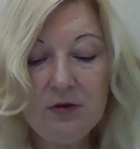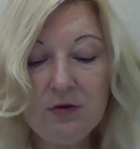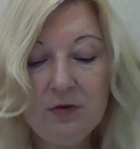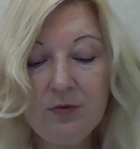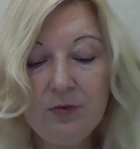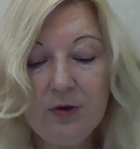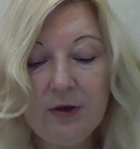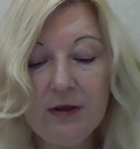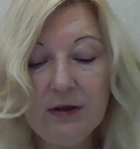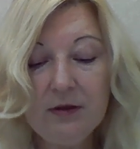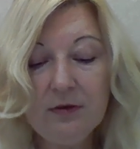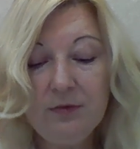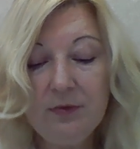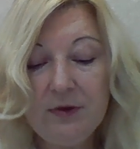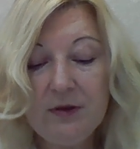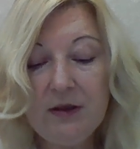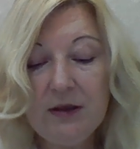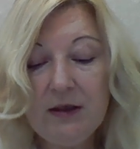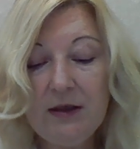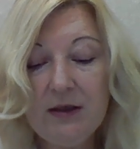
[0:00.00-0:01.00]
to work
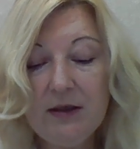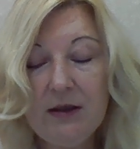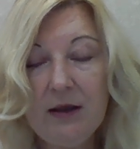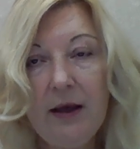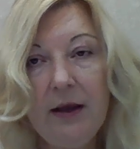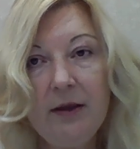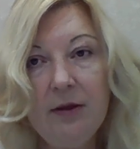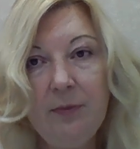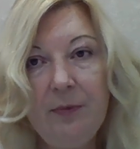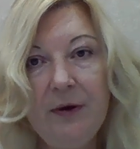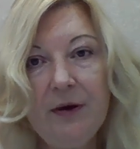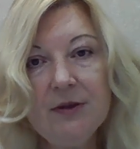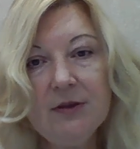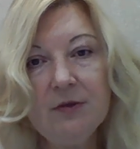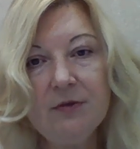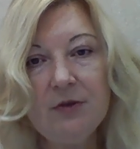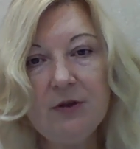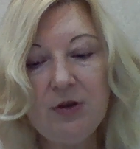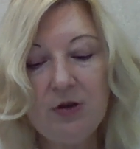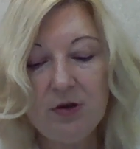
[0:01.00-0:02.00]
with the kid and the parents
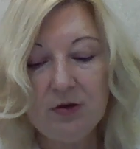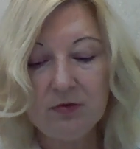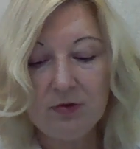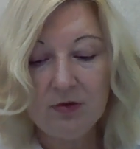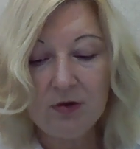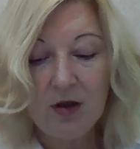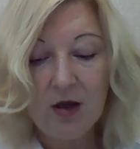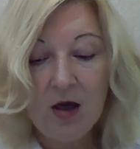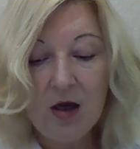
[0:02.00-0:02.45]
of the children.